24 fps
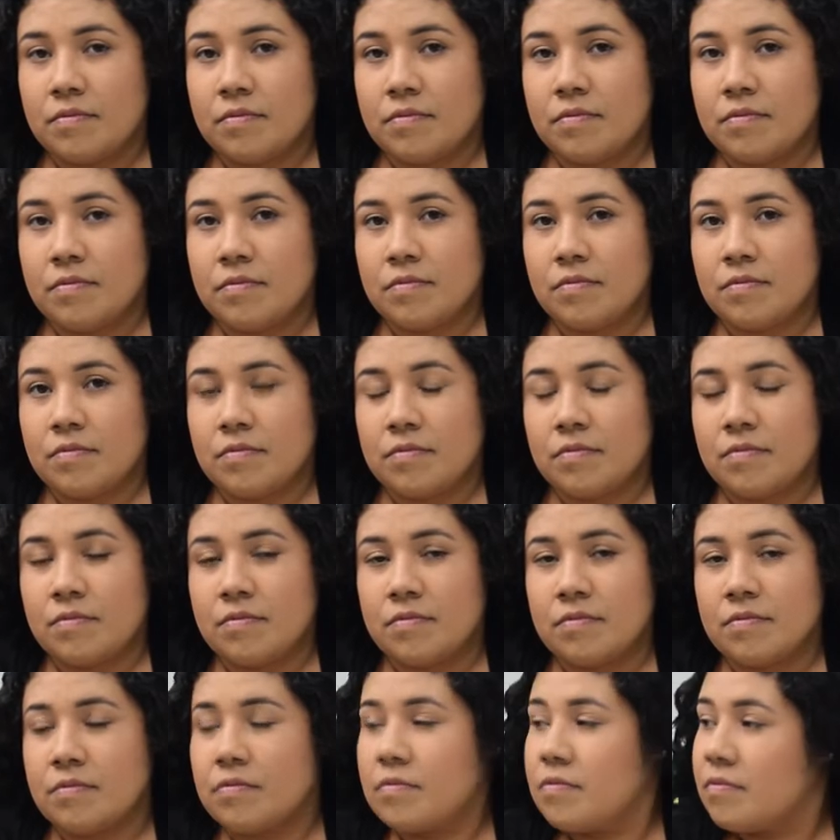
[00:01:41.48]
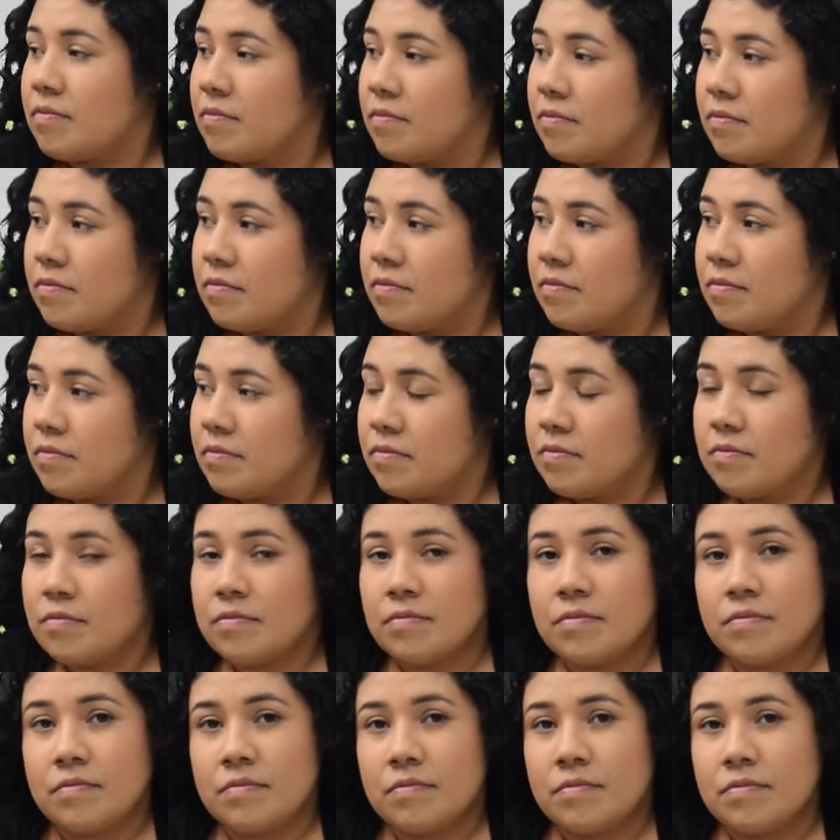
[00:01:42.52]

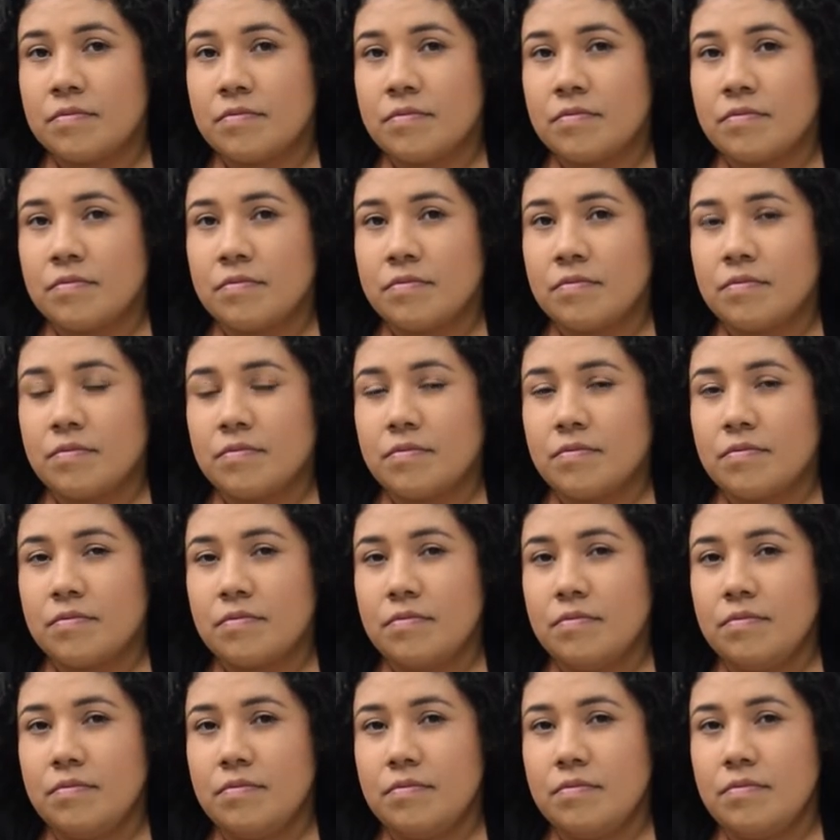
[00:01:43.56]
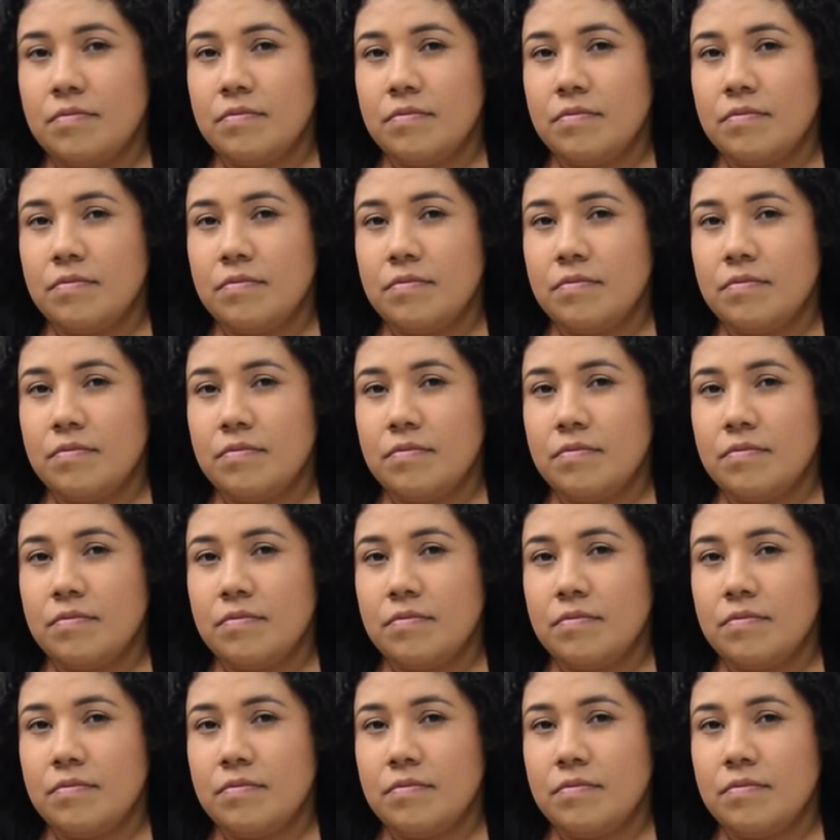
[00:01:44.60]
[no speech]